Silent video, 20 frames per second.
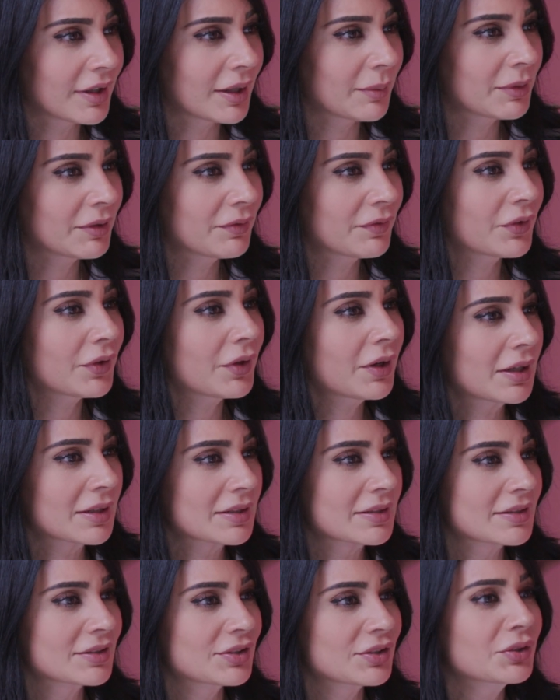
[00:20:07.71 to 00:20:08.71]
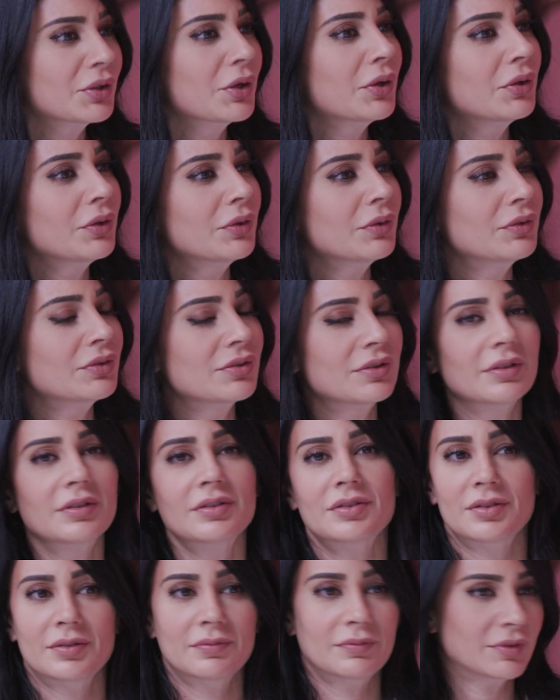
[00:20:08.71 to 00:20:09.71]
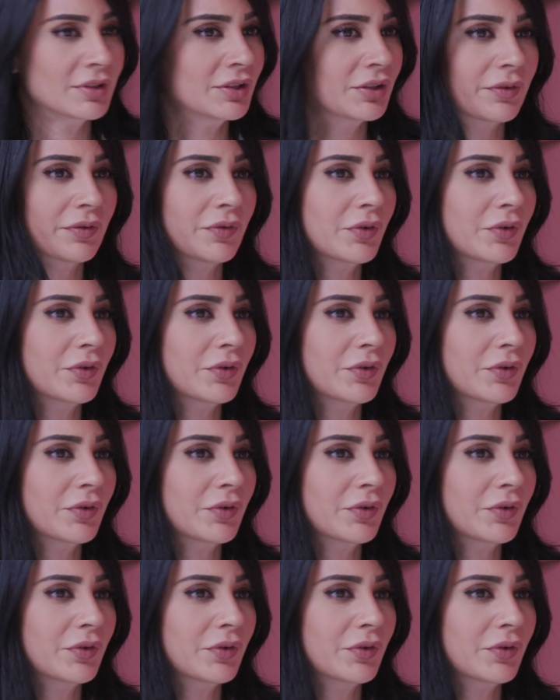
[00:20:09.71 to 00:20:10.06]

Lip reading: I mean, for us to go to